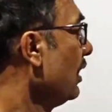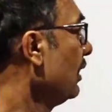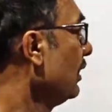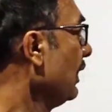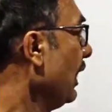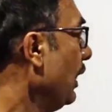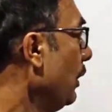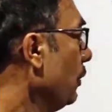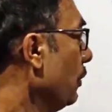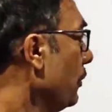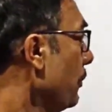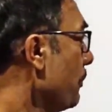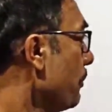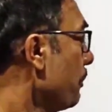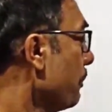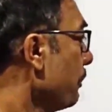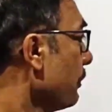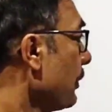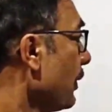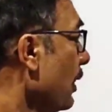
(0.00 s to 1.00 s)

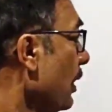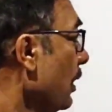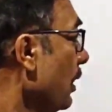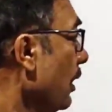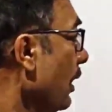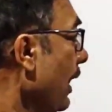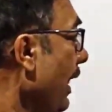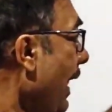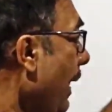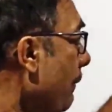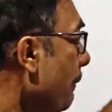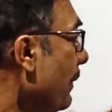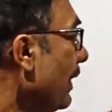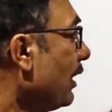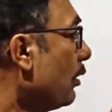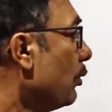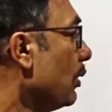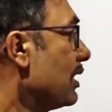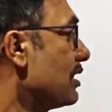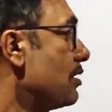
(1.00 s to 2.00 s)
Now
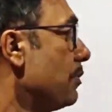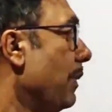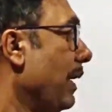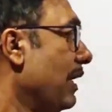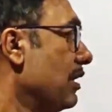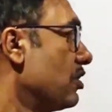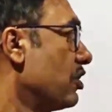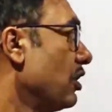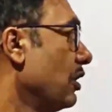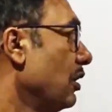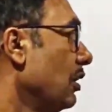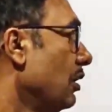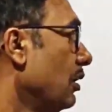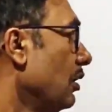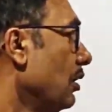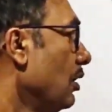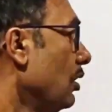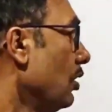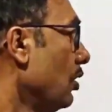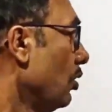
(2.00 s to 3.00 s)
ambiguous match.
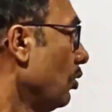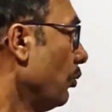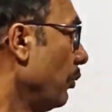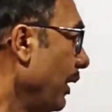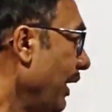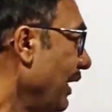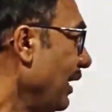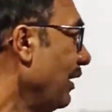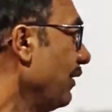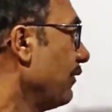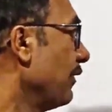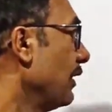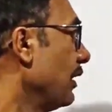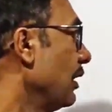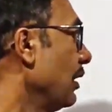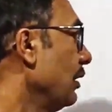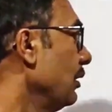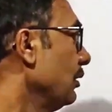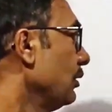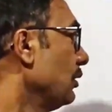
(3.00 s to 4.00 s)

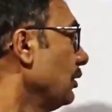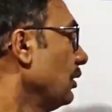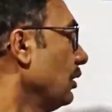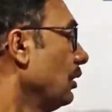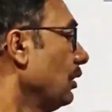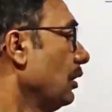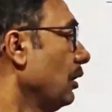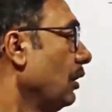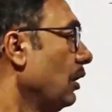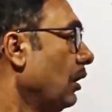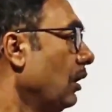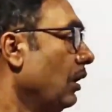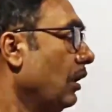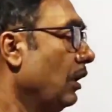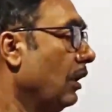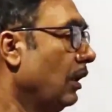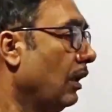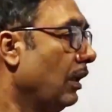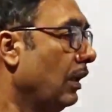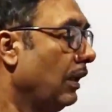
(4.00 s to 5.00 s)
Whenever
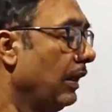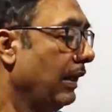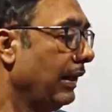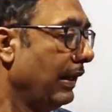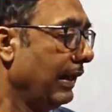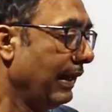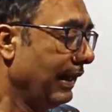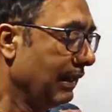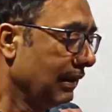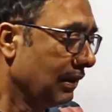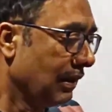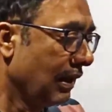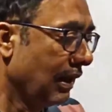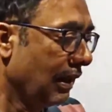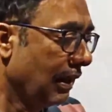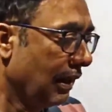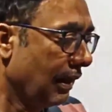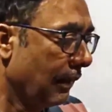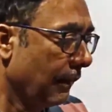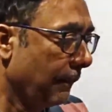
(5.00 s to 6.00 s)
in
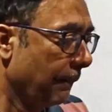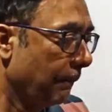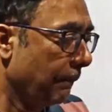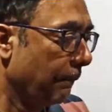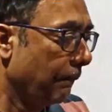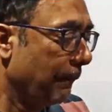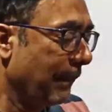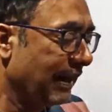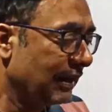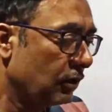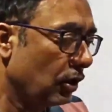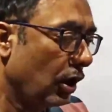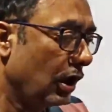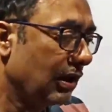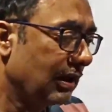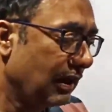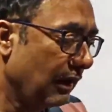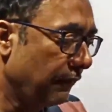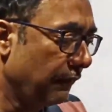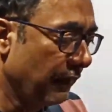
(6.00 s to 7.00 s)
the
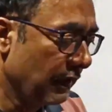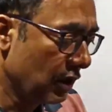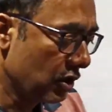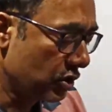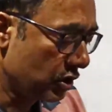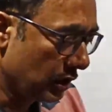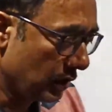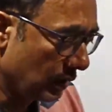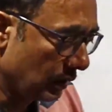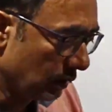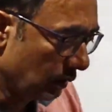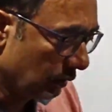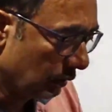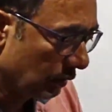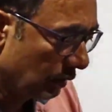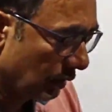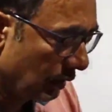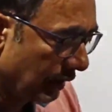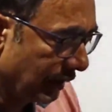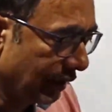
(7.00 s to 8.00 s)
method
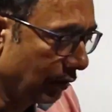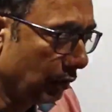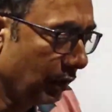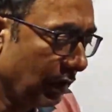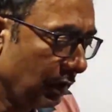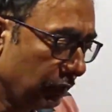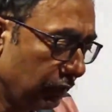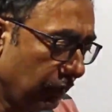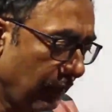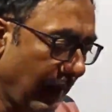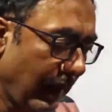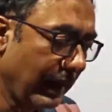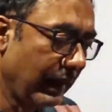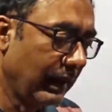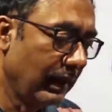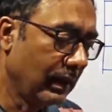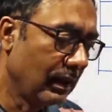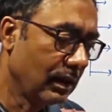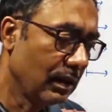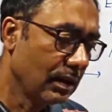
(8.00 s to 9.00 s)
definition you will
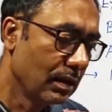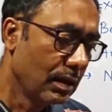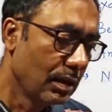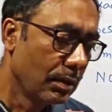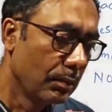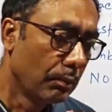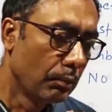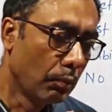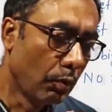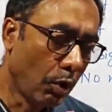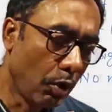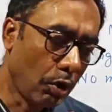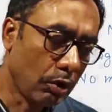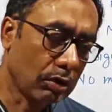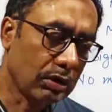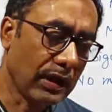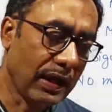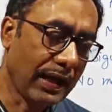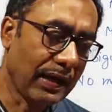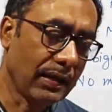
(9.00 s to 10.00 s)
find
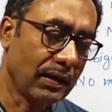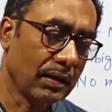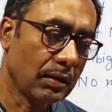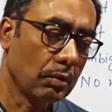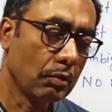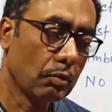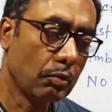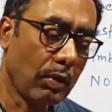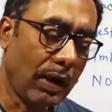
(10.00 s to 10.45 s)
more than